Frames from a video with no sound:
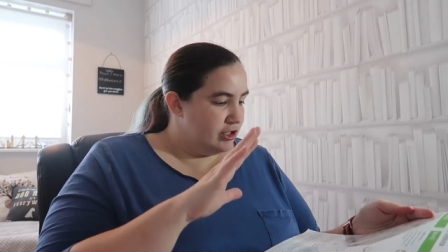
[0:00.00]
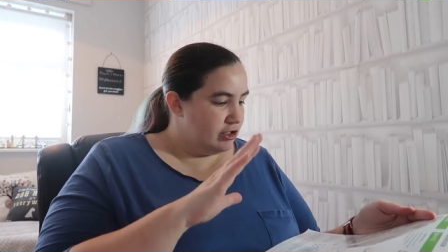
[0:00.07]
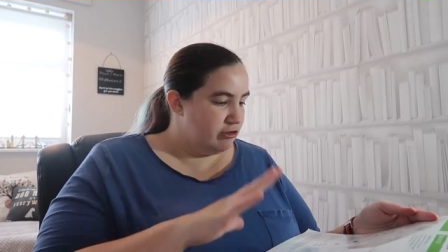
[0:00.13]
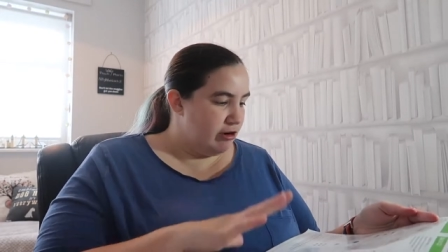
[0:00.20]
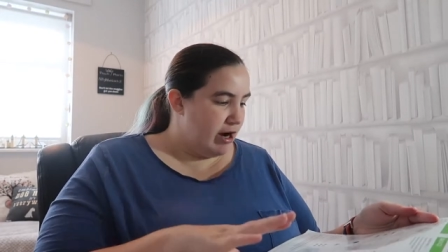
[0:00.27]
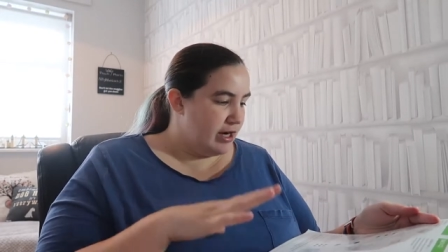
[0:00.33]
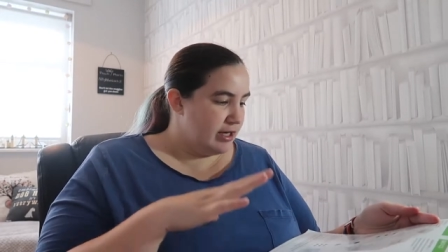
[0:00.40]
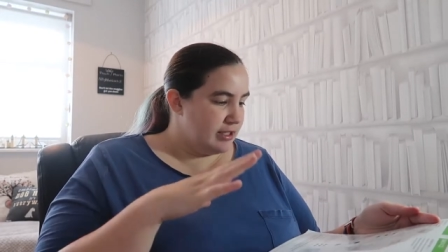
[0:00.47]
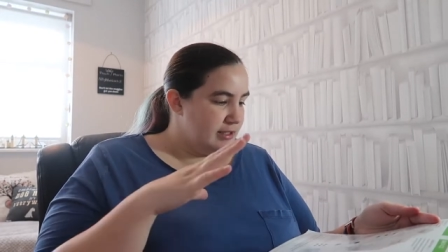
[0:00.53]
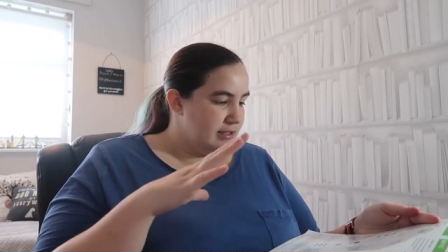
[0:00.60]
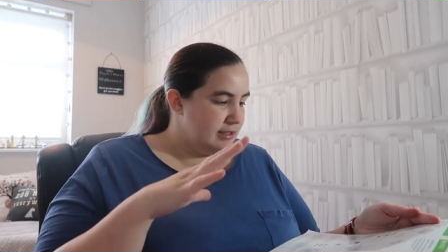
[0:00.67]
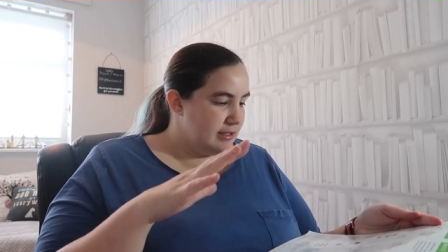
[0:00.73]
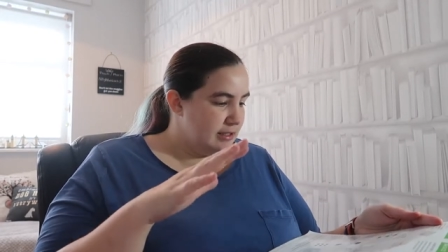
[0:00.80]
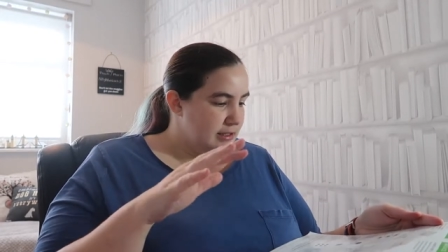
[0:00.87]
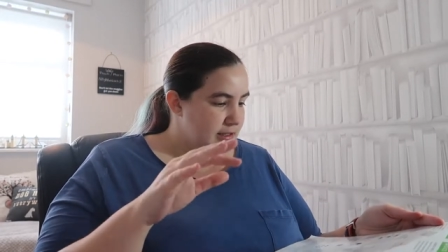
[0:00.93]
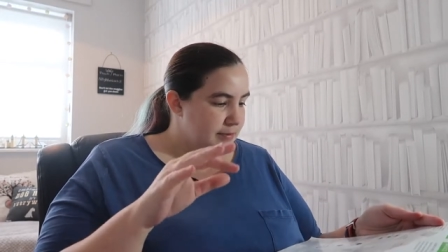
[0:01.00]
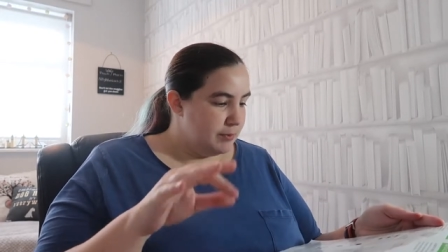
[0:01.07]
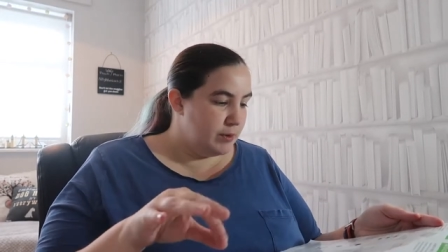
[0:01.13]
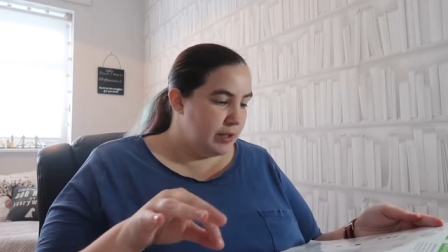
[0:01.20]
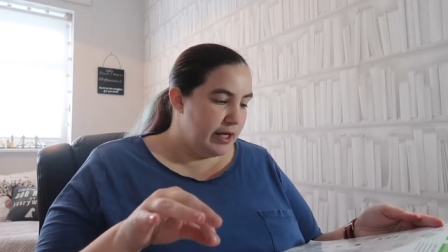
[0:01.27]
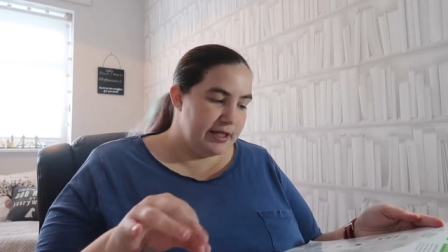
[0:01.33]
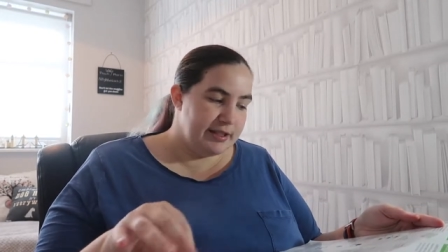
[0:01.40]
tracks,
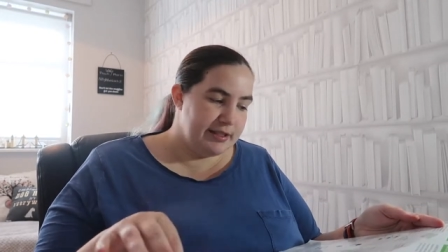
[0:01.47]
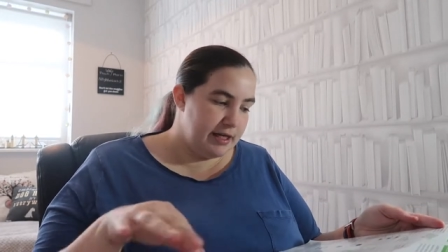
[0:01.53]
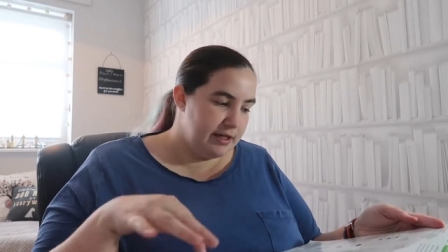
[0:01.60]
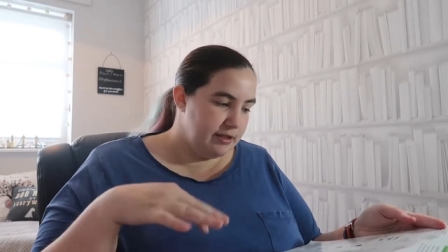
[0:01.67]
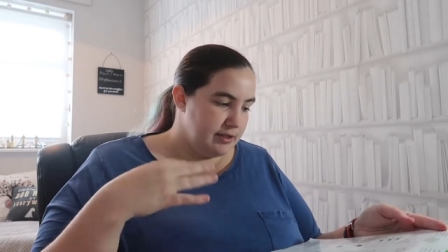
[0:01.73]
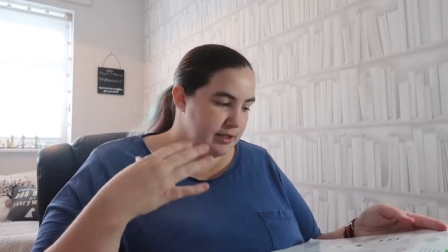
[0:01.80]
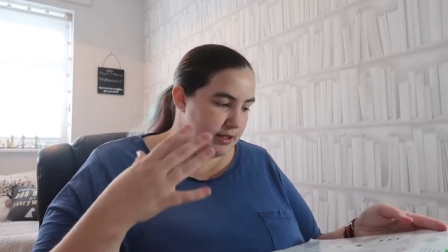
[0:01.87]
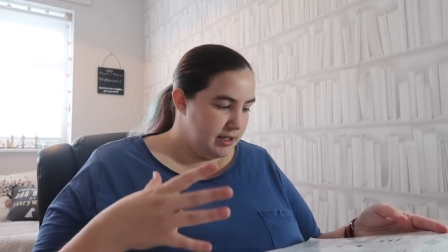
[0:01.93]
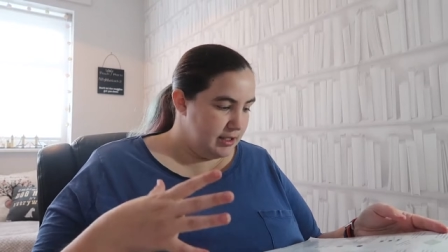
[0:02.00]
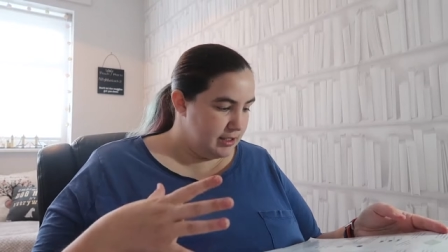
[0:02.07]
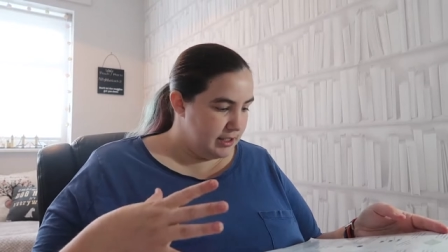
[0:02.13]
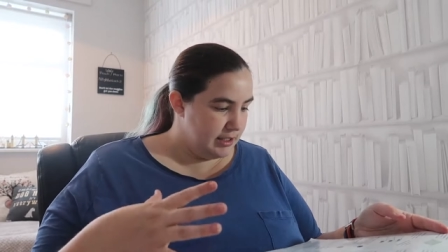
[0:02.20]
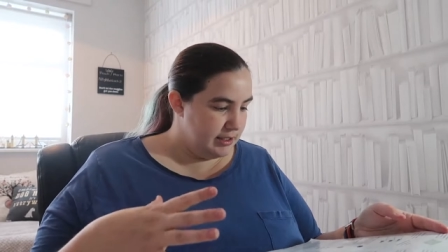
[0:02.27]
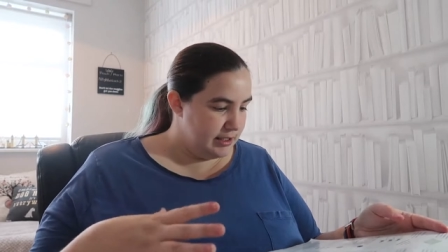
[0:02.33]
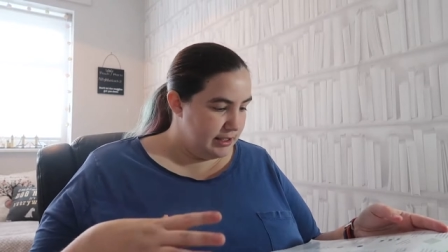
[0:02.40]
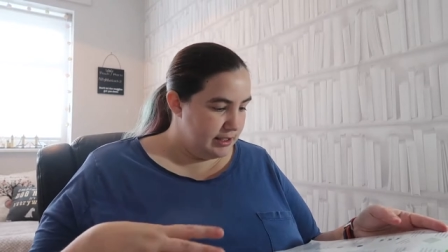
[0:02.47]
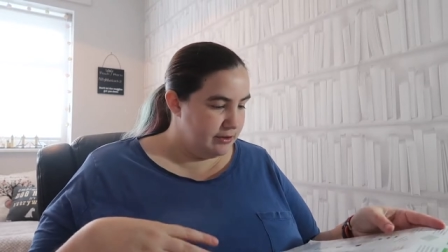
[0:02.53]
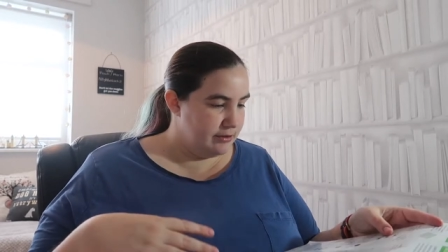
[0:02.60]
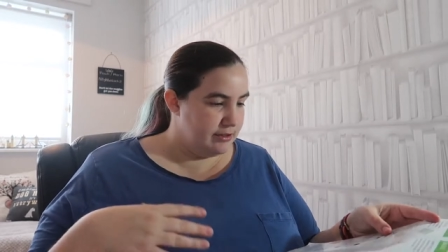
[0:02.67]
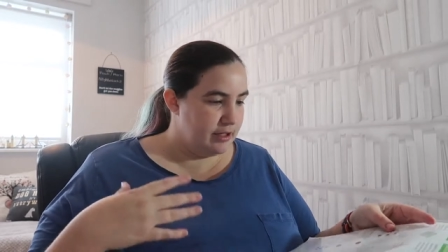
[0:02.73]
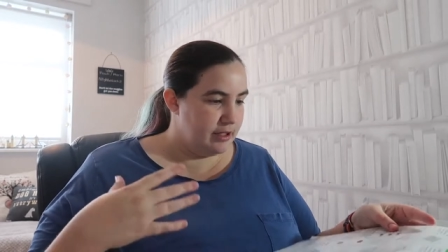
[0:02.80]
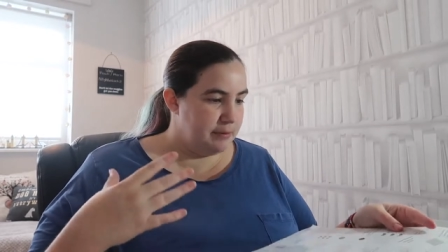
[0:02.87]
small height tiles and large height
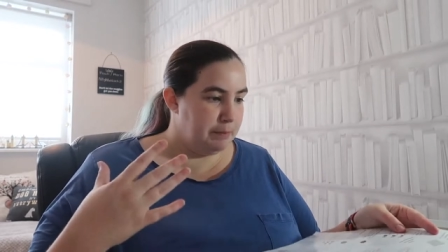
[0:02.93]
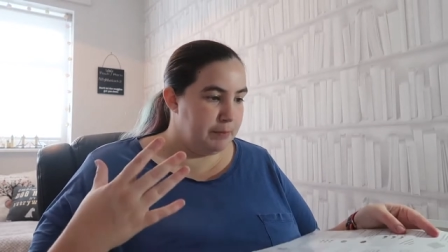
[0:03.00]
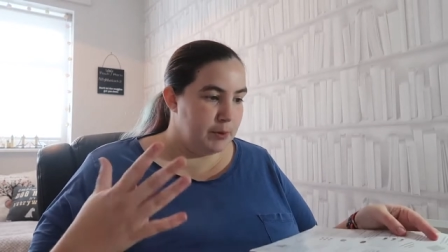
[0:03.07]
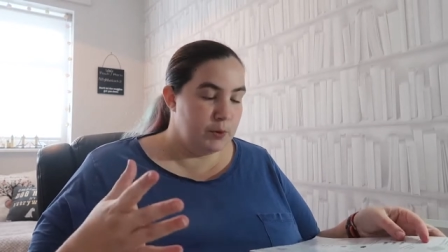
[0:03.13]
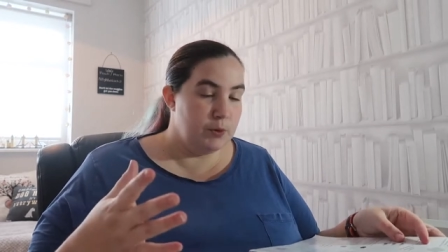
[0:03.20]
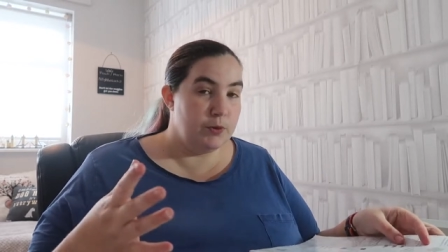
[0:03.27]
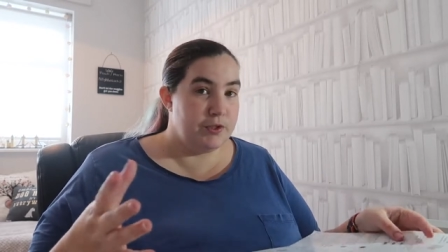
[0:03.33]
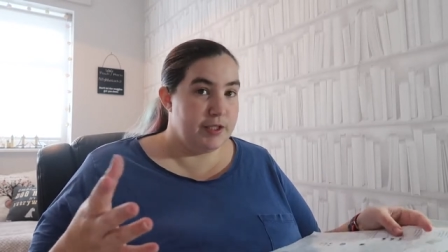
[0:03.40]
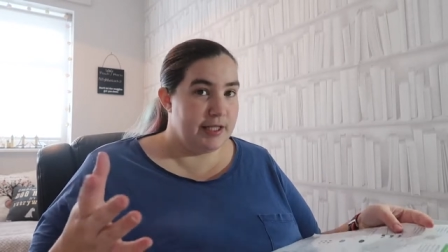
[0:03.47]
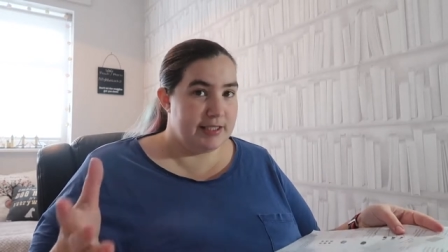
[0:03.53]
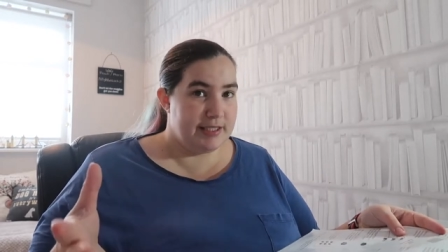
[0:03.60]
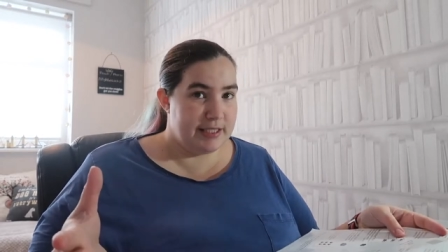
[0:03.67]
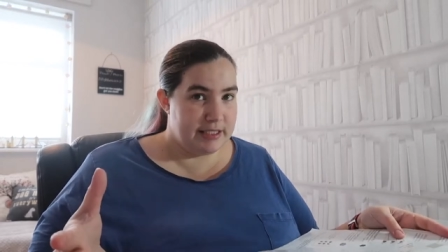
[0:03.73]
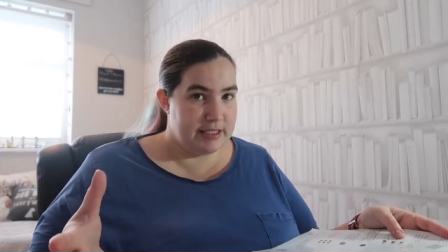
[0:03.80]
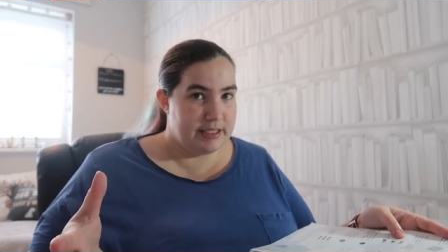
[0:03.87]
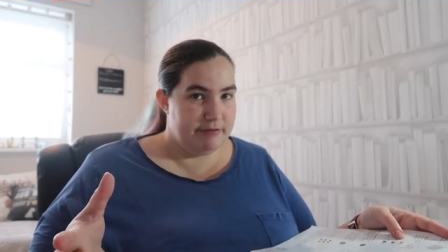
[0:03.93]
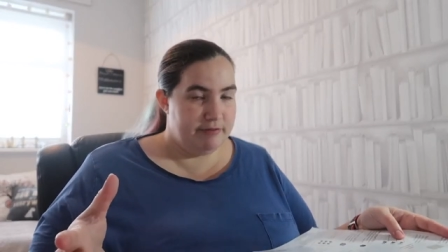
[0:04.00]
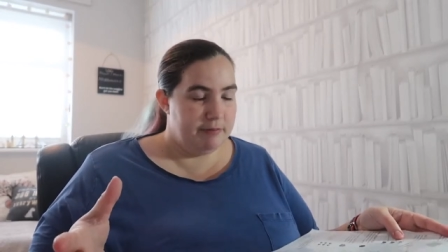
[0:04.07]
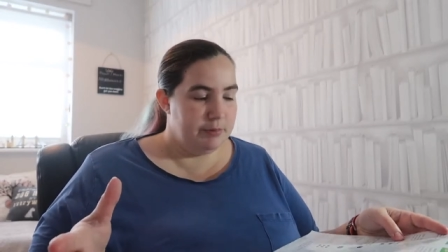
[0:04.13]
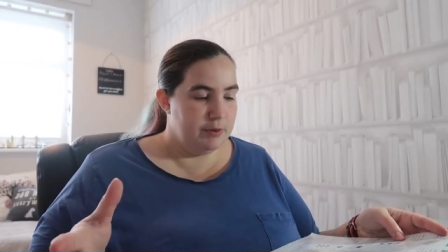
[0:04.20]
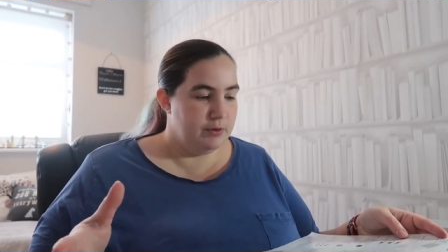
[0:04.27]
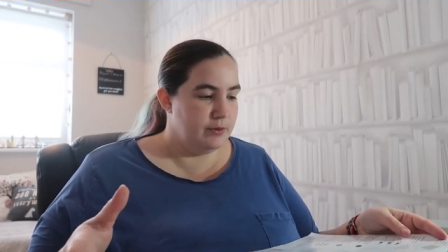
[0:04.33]
tiles, balls, you get six
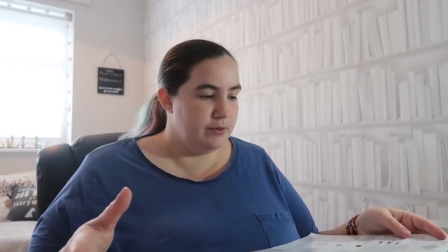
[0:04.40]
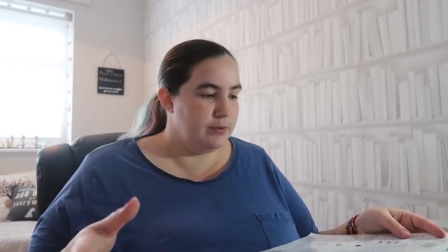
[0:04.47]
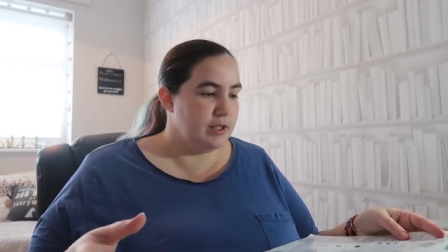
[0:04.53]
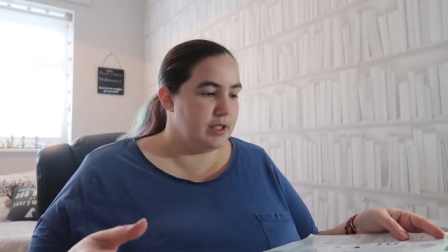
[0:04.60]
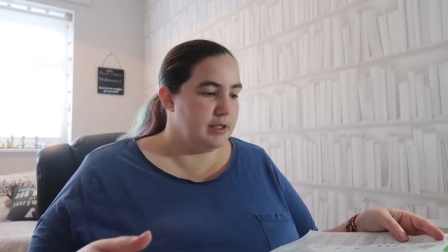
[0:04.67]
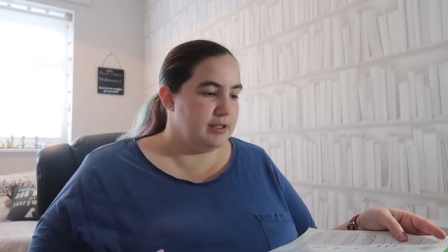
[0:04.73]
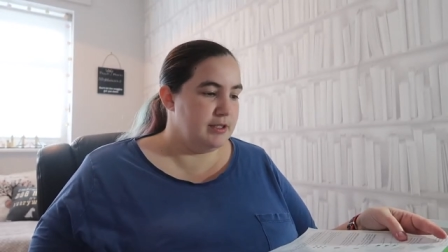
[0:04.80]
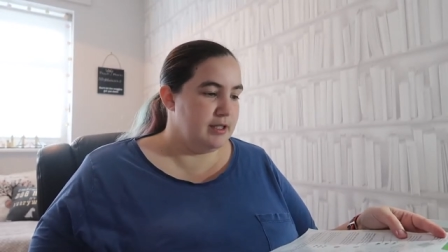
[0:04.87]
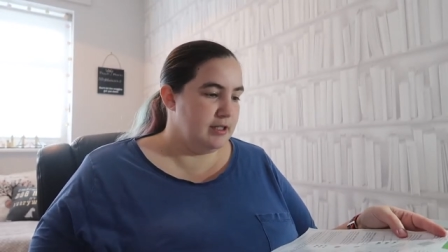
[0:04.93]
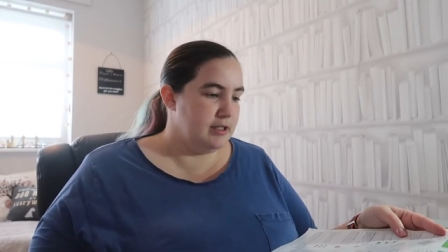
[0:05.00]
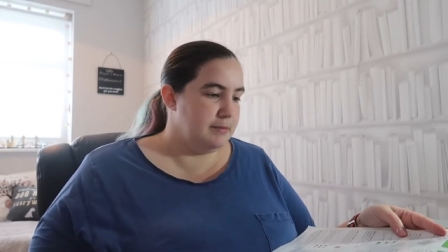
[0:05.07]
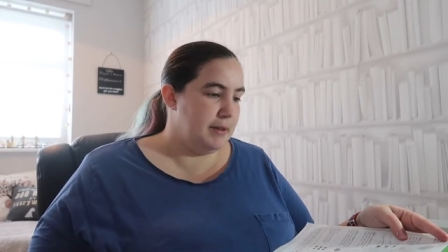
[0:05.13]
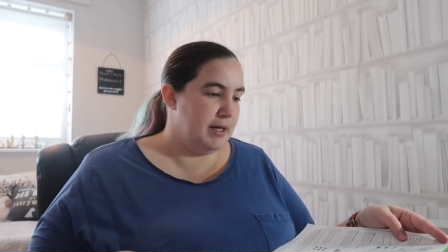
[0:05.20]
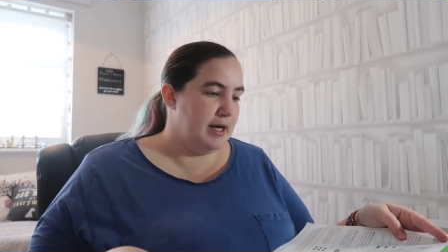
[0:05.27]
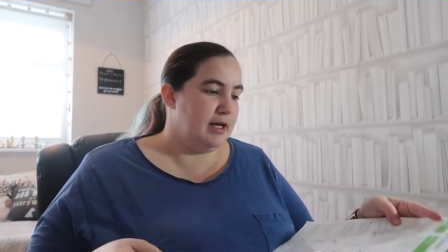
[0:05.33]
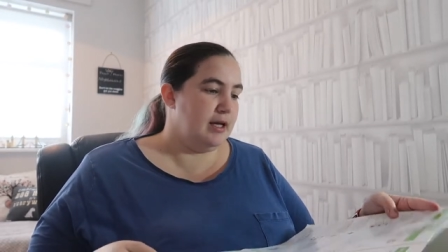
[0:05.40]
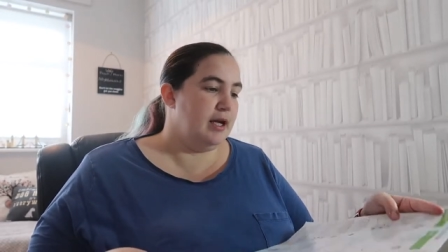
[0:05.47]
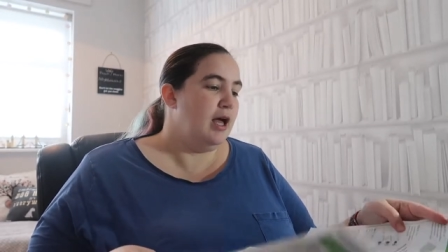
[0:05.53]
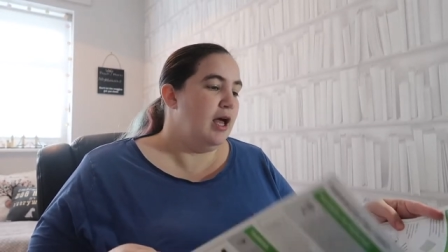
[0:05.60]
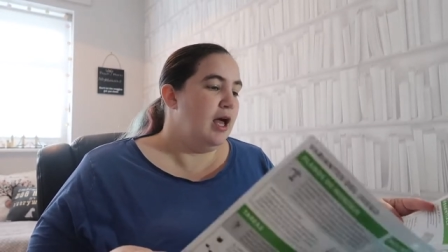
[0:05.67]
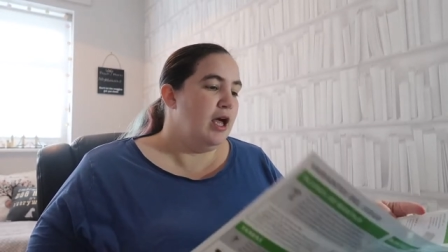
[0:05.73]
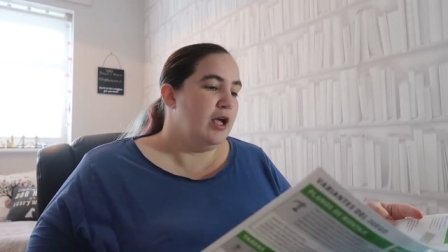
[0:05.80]
different balls with the starter
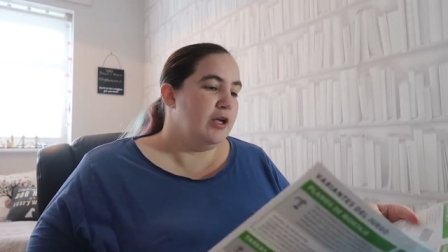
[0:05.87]
pack.